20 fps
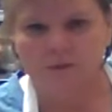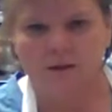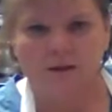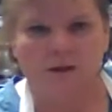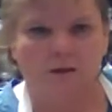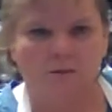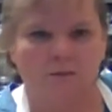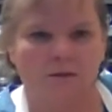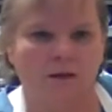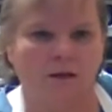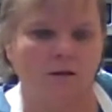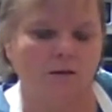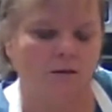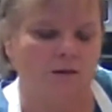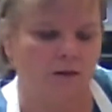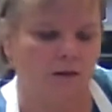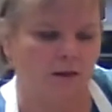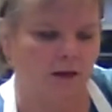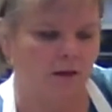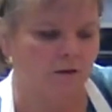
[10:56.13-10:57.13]
Comes out
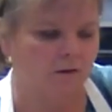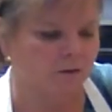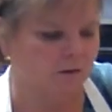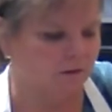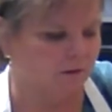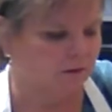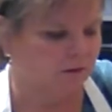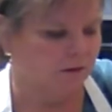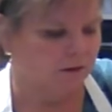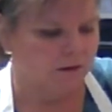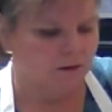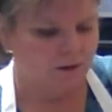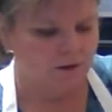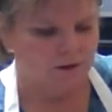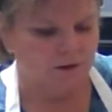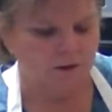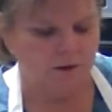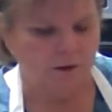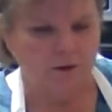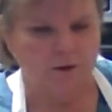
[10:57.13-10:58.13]
together.
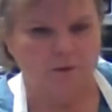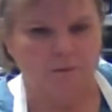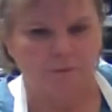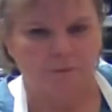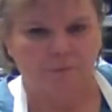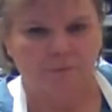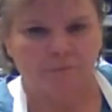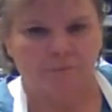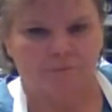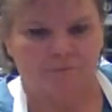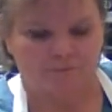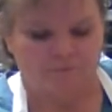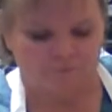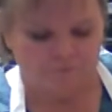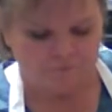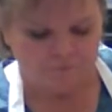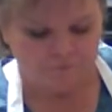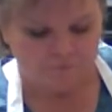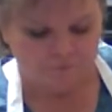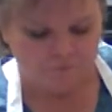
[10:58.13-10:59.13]
So
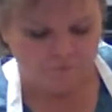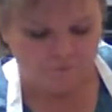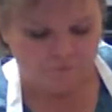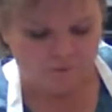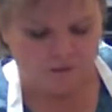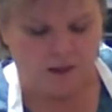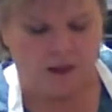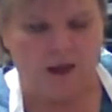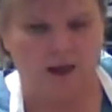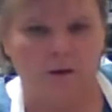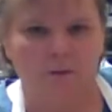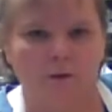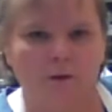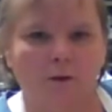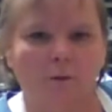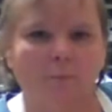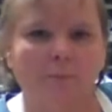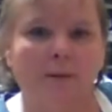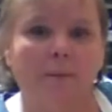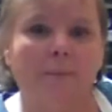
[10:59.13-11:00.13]
I
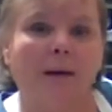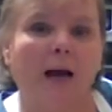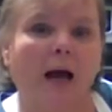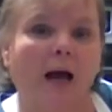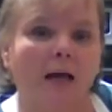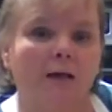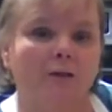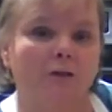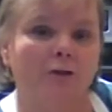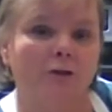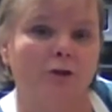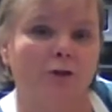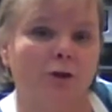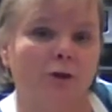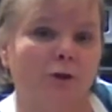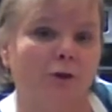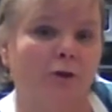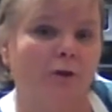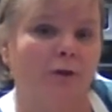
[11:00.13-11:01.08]
will be back to show you